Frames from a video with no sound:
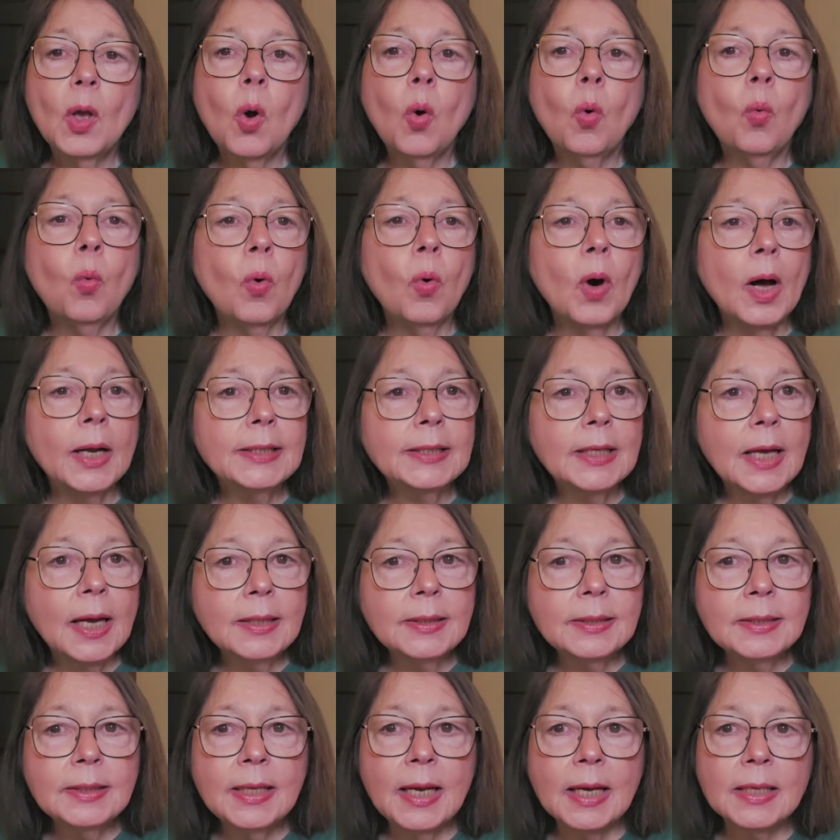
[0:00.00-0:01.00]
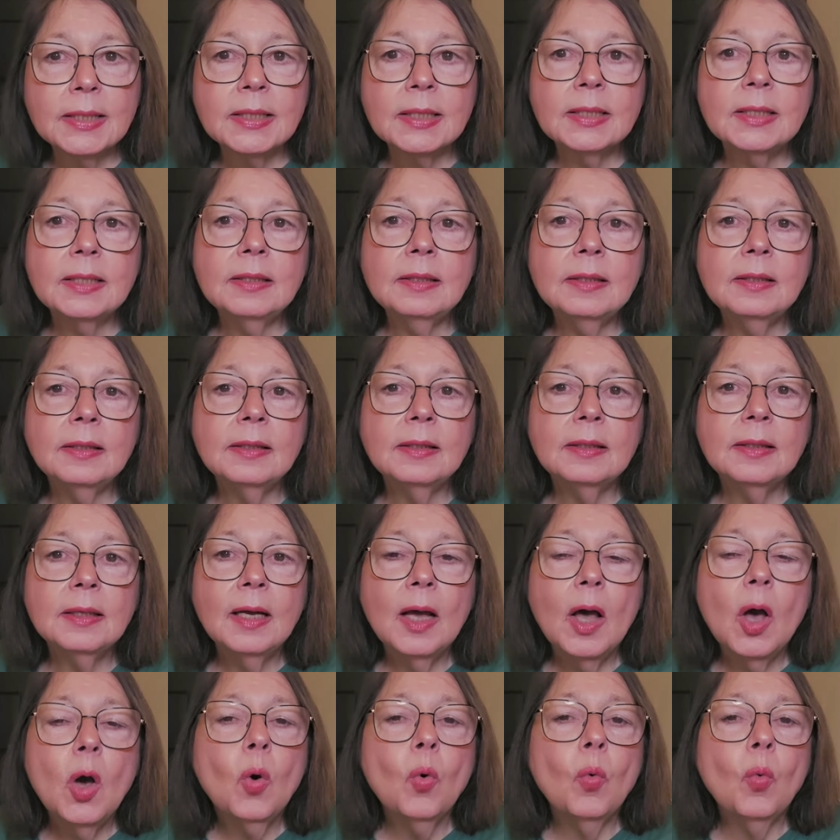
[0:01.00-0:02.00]
What got tested?
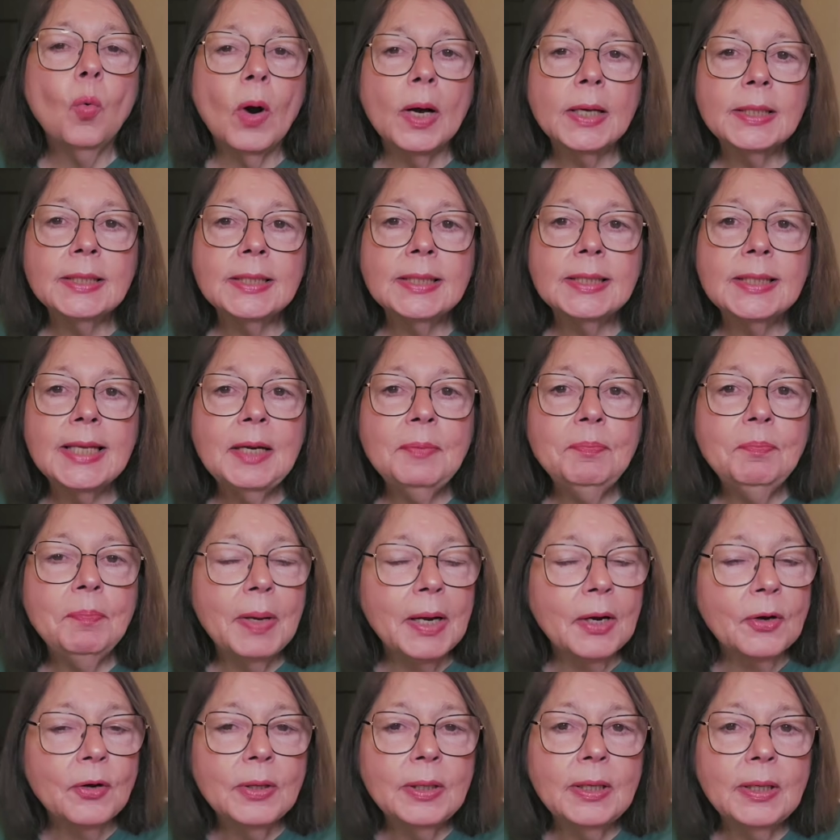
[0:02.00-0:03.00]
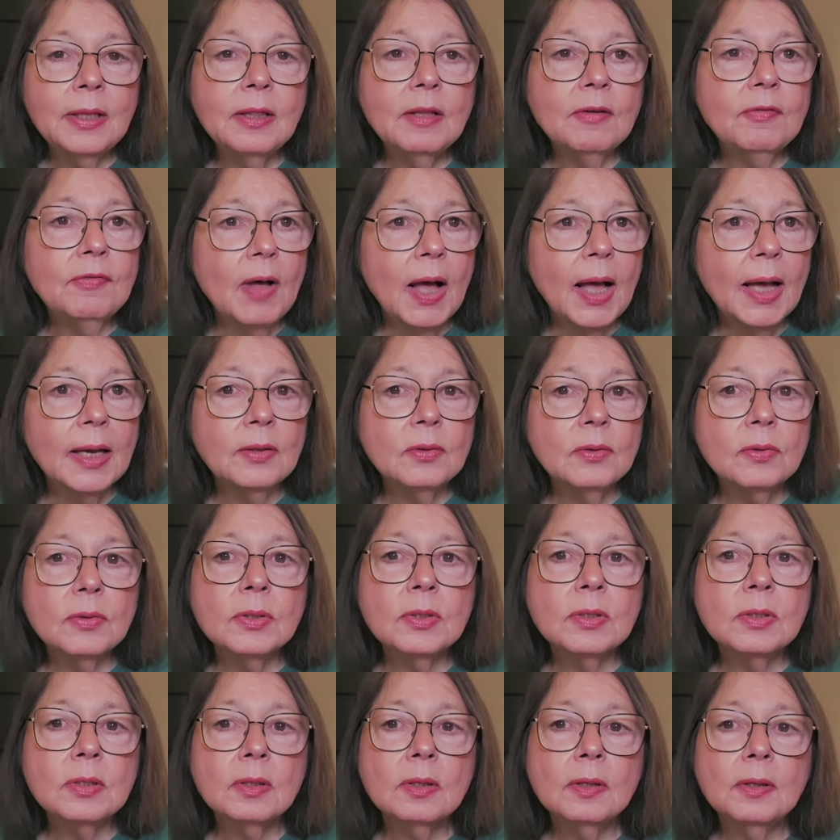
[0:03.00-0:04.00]
What stayed buried in the
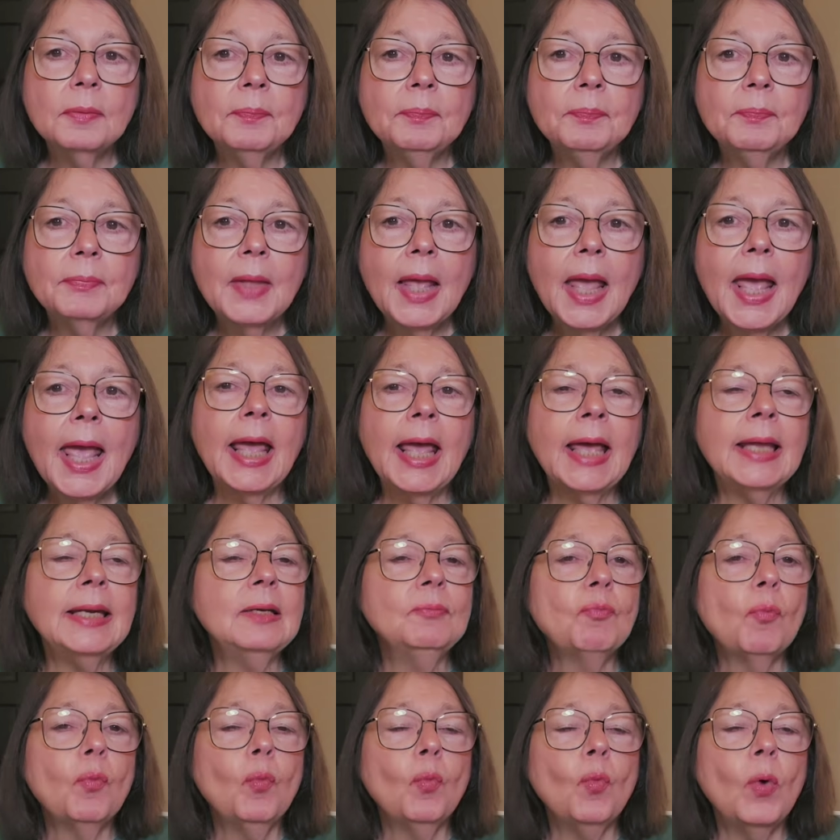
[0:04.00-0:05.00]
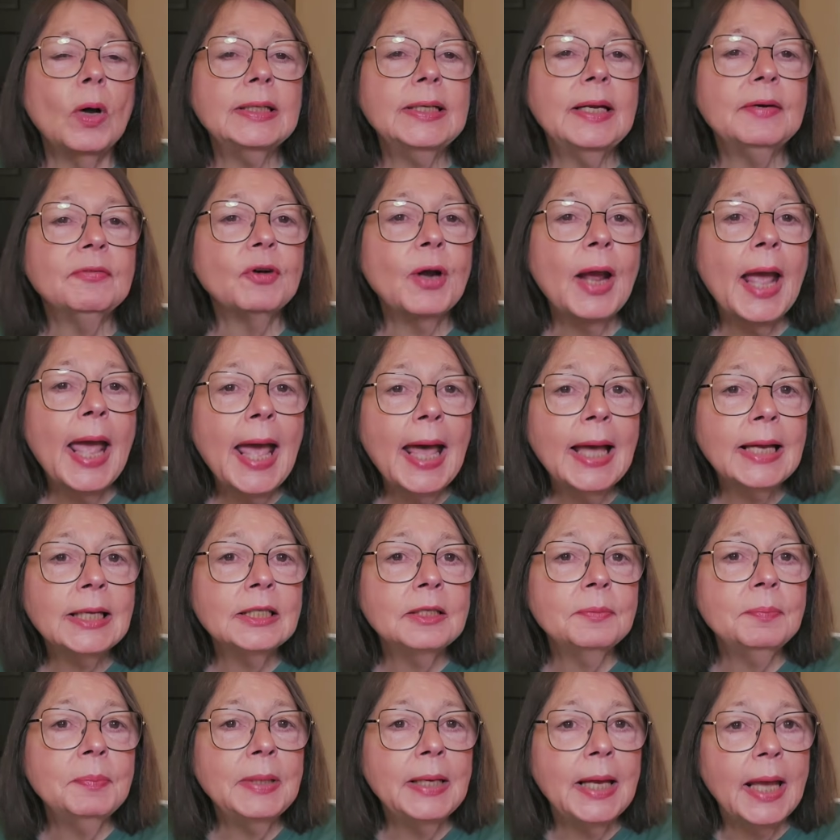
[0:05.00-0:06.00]
files? And what never had
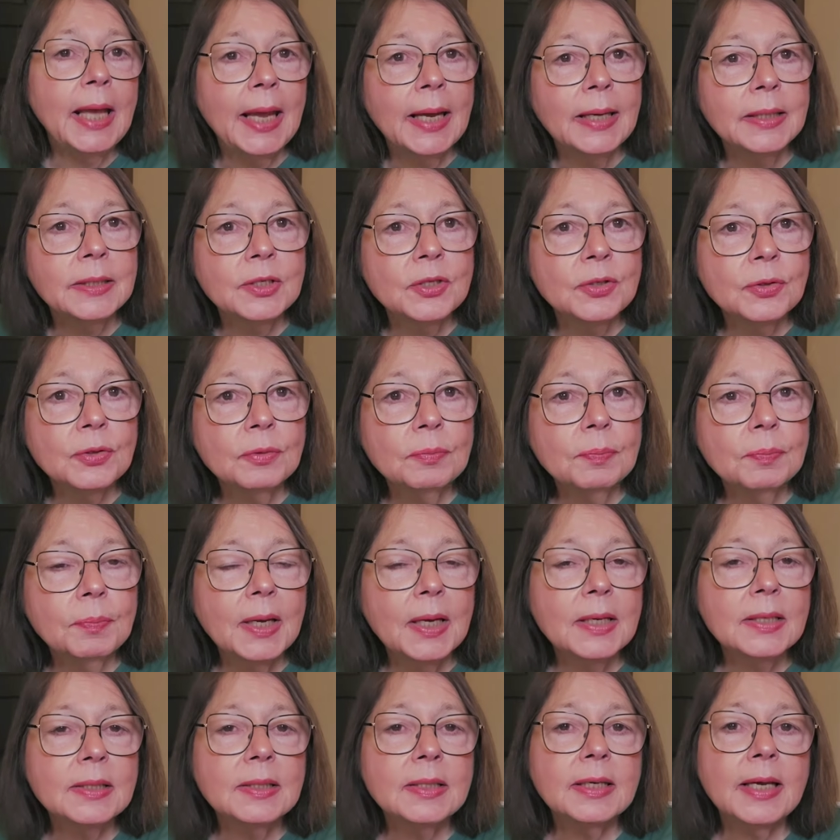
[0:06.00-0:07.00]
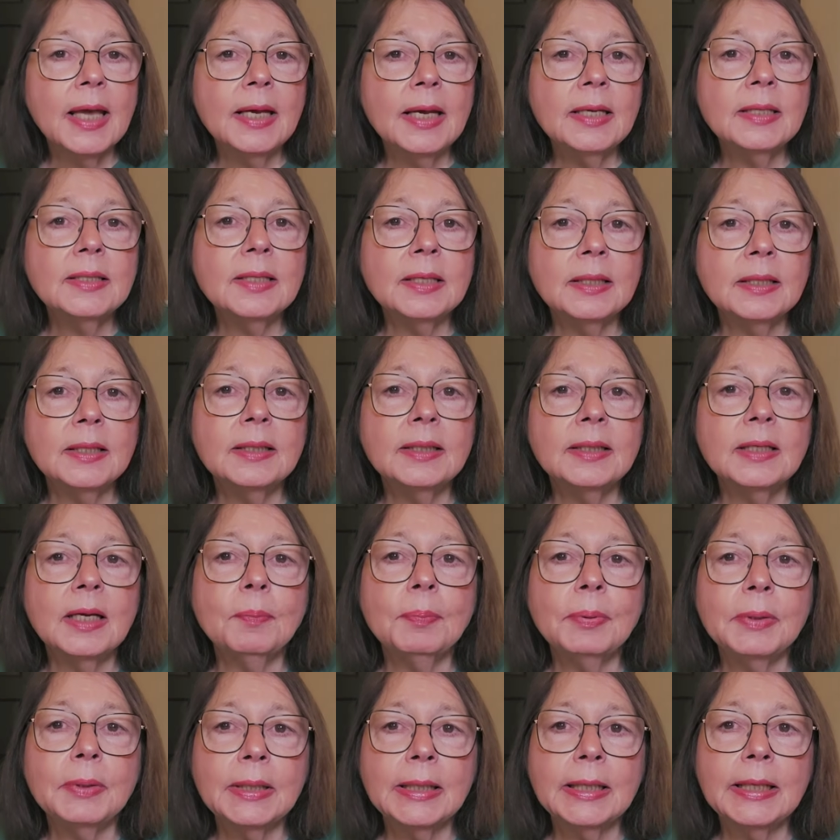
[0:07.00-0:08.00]
to be answered because the case ended in a
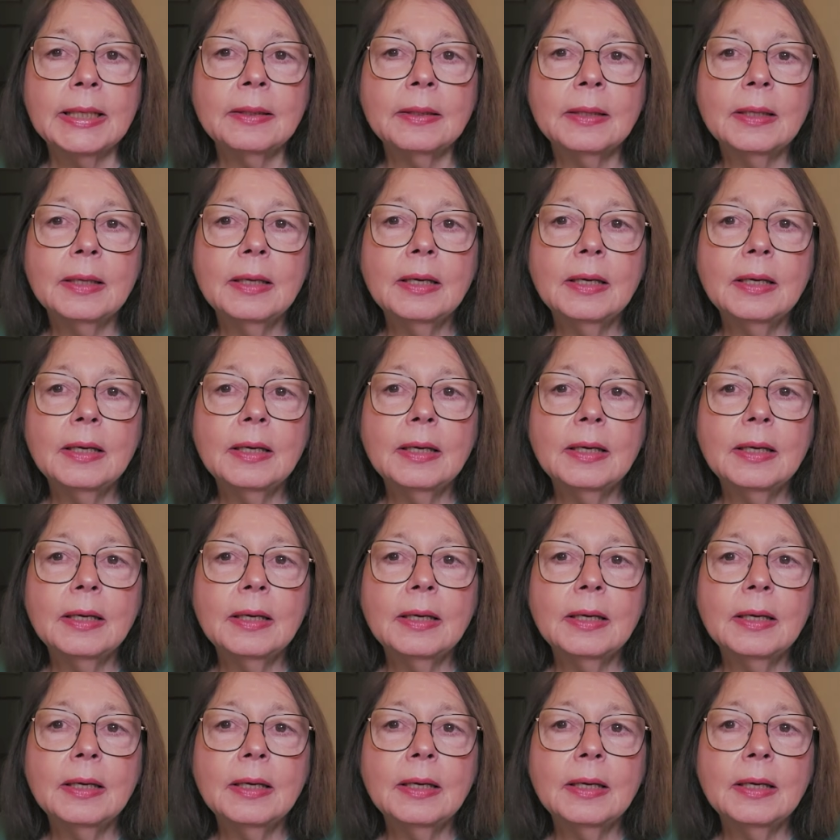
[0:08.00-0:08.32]
plea.